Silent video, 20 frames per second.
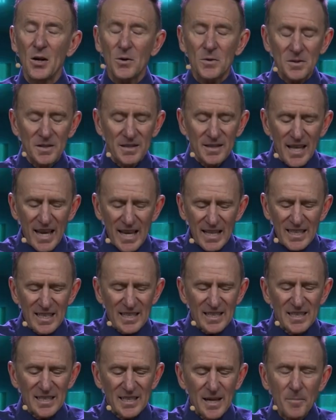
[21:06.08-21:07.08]
because that
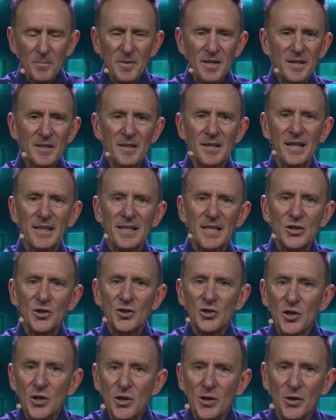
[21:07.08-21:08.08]
is something that the
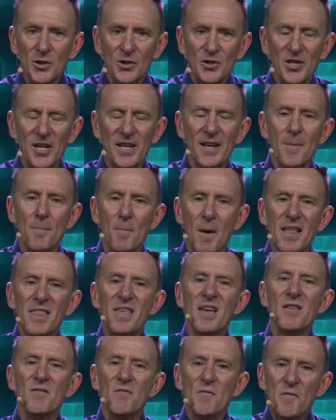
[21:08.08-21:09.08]
church and her
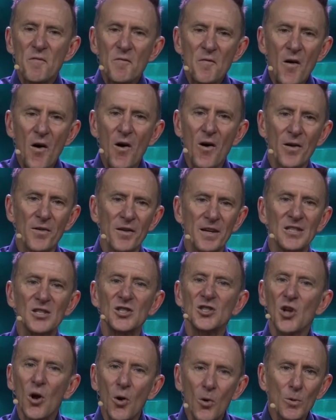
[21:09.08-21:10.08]
mother and father
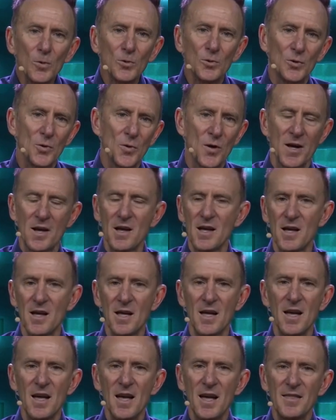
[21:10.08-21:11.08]
sold to her.
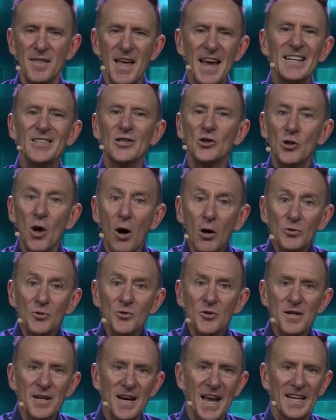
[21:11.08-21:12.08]
They
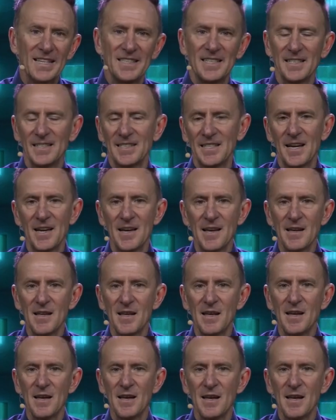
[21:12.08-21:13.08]
indoctrinated her.
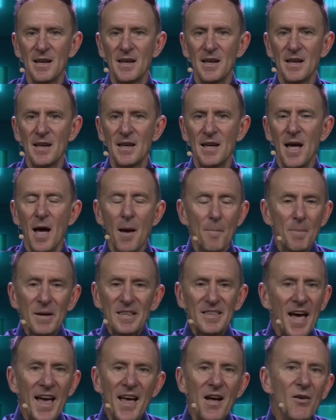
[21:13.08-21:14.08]

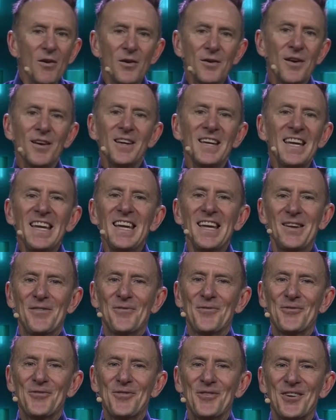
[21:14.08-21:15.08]
But they are
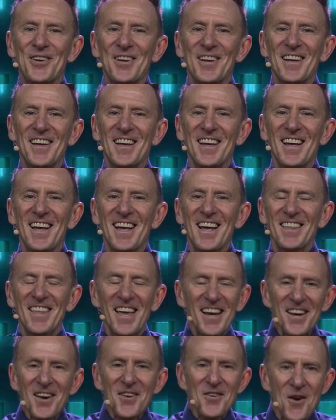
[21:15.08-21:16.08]
naive.
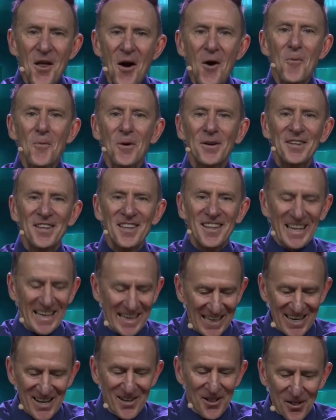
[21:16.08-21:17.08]
They don't know what
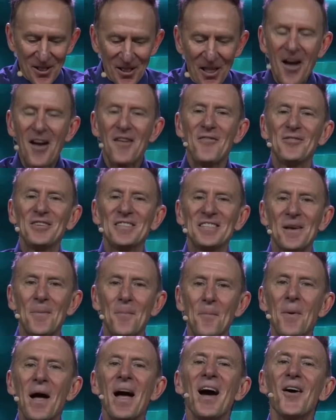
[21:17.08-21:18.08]
the real life is
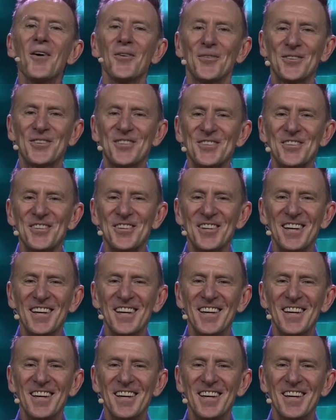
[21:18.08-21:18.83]
about.